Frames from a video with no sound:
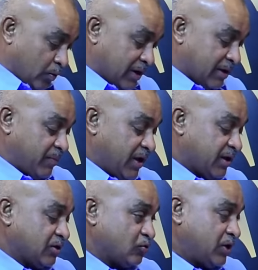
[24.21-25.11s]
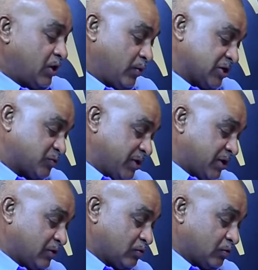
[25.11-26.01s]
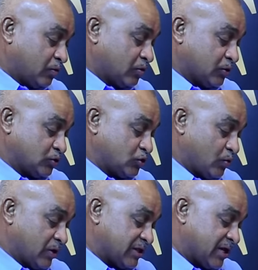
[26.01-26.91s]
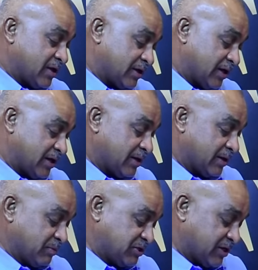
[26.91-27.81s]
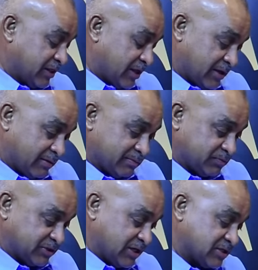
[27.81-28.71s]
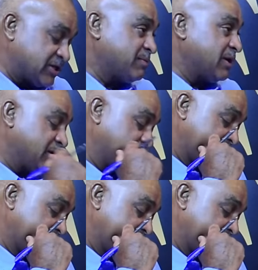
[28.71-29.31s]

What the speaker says: Welcome back, and today we are speaking to Joe Nata. Mr. Nata, second segment, let